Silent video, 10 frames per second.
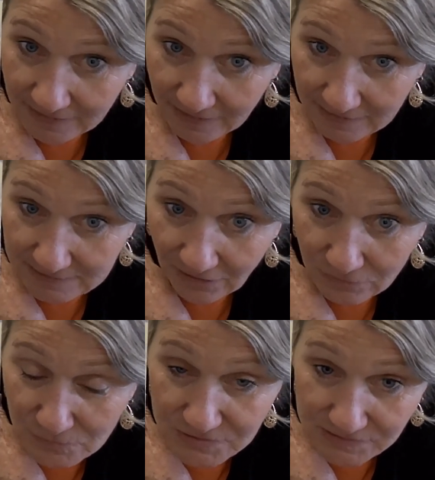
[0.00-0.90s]
It
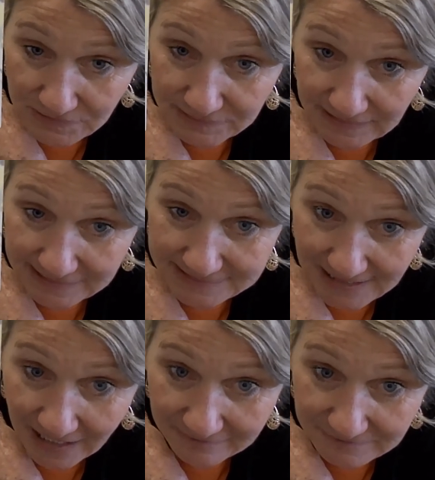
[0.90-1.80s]
almost looks like it's
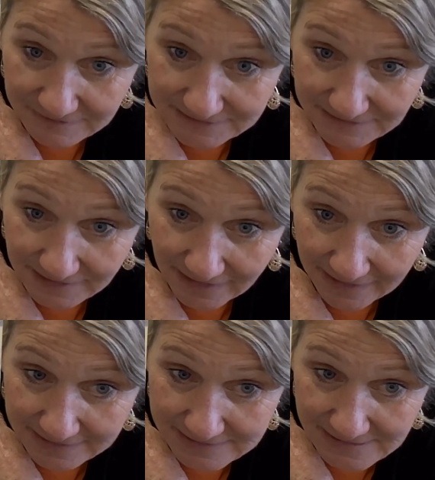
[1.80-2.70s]
half his
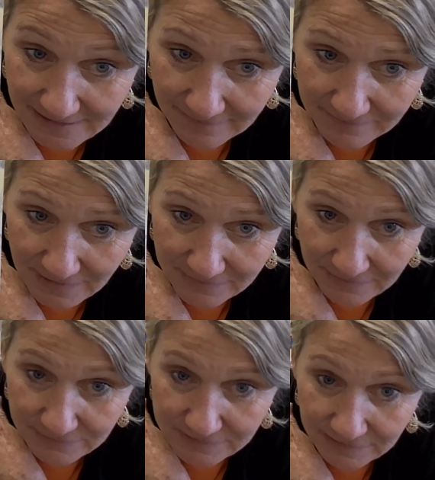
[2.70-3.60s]
size. And then there's